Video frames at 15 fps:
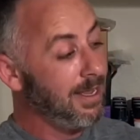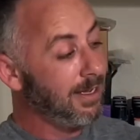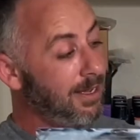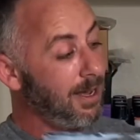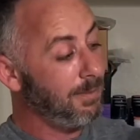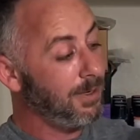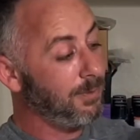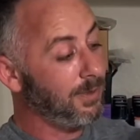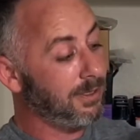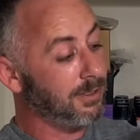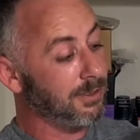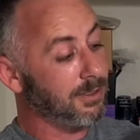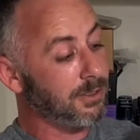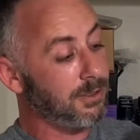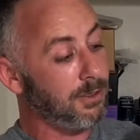Come in with
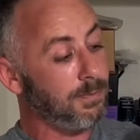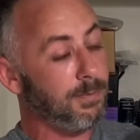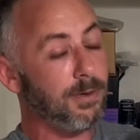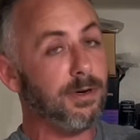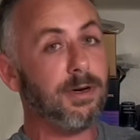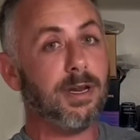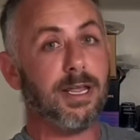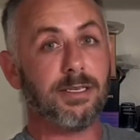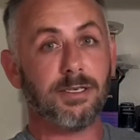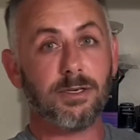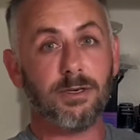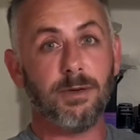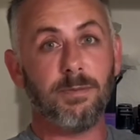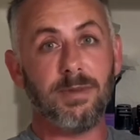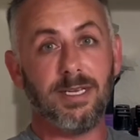your scooper and
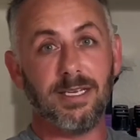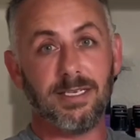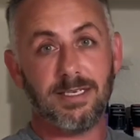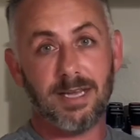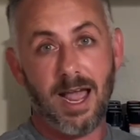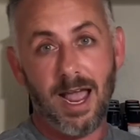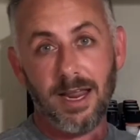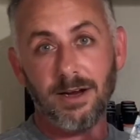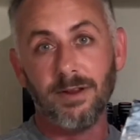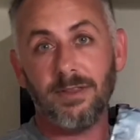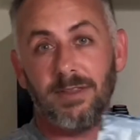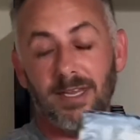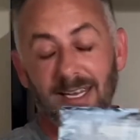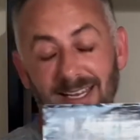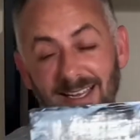scoop the entire
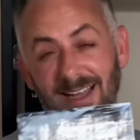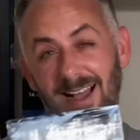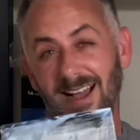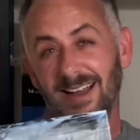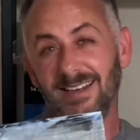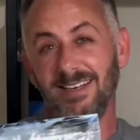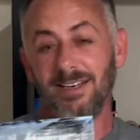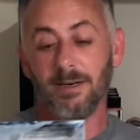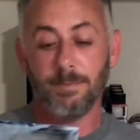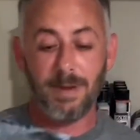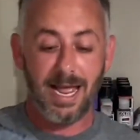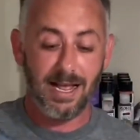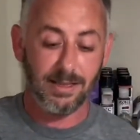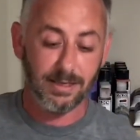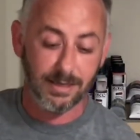thing onto your
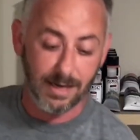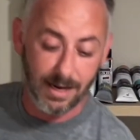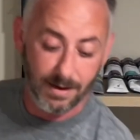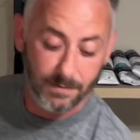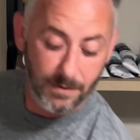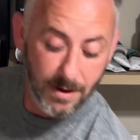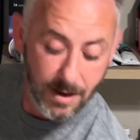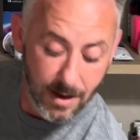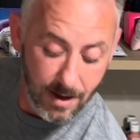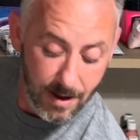palette knife.